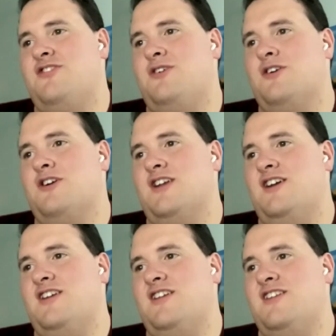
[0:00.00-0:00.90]

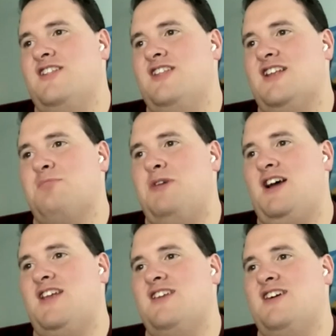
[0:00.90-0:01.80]
Florida. That's
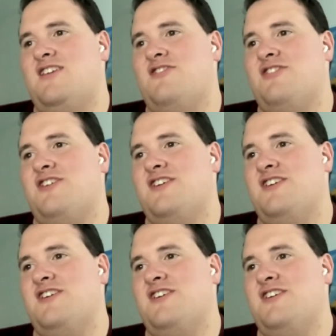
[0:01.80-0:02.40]
bad enough.